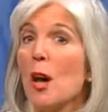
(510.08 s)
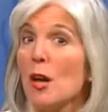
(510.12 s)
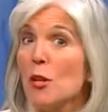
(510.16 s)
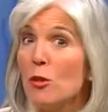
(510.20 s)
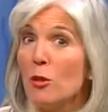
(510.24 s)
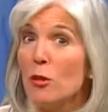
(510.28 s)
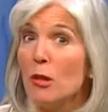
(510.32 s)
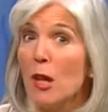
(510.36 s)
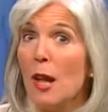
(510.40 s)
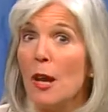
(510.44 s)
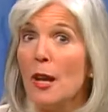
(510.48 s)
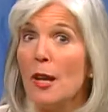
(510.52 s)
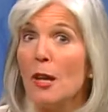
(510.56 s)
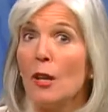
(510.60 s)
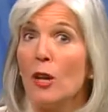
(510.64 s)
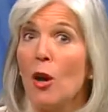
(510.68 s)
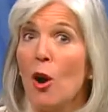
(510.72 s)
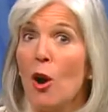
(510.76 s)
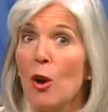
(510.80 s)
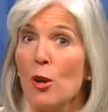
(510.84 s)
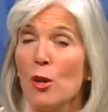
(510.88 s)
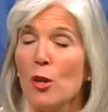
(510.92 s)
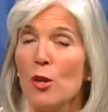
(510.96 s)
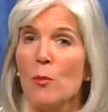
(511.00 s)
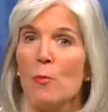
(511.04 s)
underlying
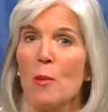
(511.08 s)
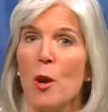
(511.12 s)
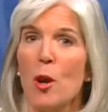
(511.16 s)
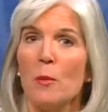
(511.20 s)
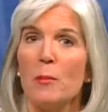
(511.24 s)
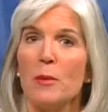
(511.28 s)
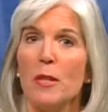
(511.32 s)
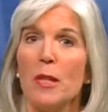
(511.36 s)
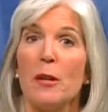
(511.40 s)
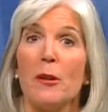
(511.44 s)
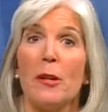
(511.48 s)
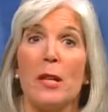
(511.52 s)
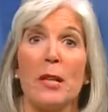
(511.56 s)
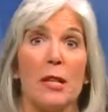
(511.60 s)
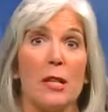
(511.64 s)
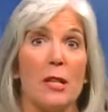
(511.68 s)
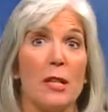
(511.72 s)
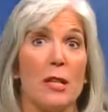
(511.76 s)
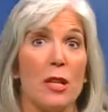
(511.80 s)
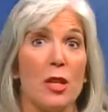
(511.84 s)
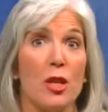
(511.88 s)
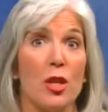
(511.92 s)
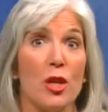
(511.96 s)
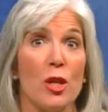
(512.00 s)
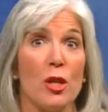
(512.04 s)
cardiopulmonary
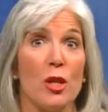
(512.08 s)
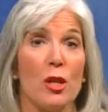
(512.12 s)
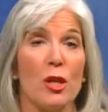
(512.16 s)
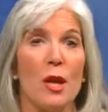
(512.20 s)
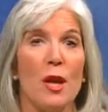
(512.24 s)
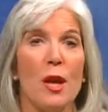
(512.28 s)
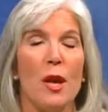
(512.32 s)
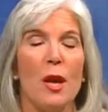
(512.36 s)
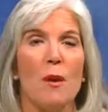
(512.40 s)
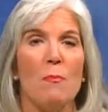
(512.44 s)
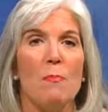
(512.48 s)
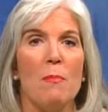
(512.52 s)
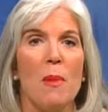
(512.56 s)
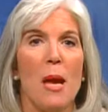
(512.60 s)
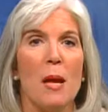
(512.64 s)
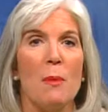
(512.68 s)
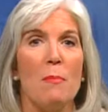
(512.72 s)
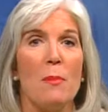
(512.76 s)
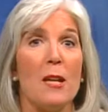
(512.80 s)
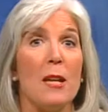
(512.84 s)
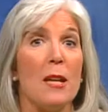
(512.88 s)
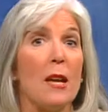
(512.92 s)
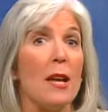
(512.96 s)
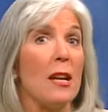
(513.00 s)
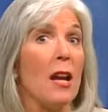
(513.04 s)
conditions may
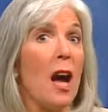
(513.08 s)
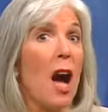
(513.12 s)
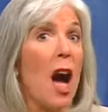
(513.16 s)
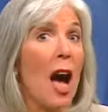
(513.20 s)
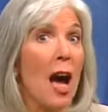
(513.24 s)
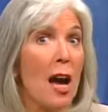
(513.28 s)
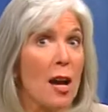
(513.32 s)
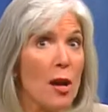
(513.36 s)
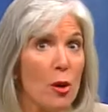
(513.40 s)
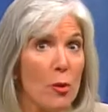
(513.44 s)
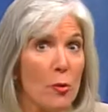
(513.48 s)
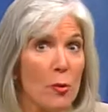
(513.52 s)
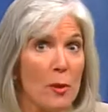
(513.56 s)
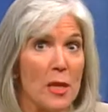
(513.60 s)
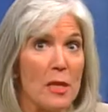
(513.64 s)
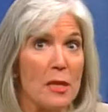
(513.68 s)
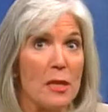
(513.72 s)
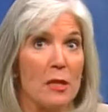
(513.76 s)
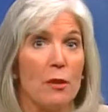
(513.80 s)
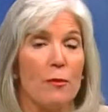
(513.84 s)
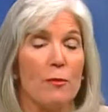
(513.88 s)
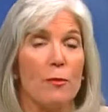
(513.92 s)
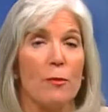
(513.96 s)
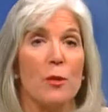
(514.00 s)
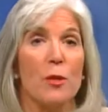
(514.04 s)
be at higher
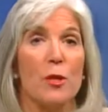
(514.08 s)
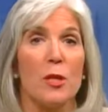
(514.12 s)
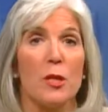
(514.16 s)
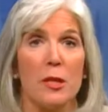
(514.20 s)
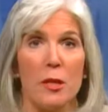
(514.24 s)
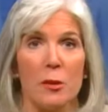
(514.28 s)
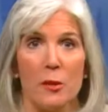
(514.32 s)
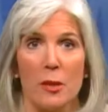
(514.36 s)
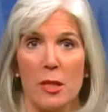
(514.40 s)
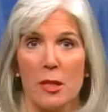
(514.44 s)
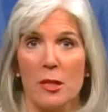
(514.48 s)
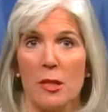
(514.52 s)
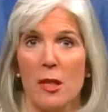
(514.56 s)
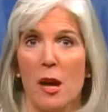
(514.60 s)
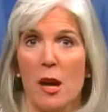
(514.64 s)
risk for serious